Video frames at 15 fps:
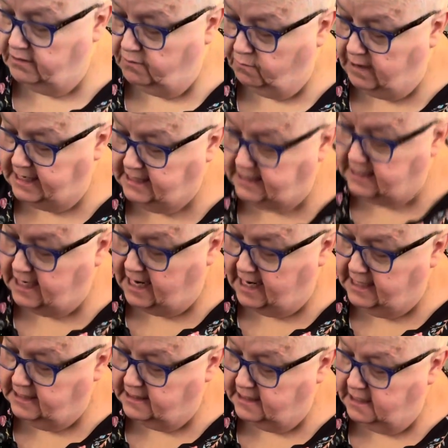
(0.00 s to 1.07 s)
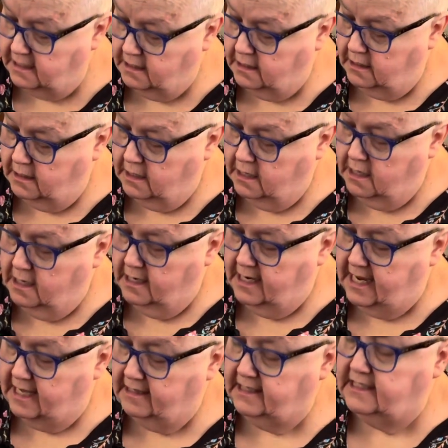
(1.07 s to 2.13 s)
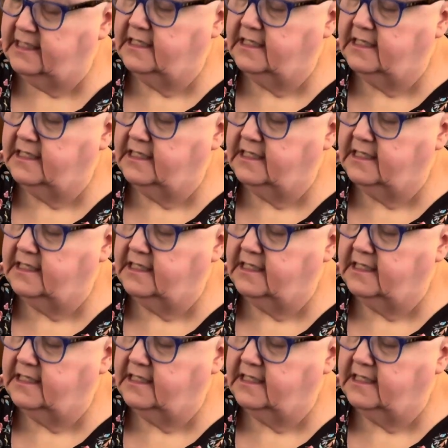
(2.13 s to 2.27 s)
the right size. Now this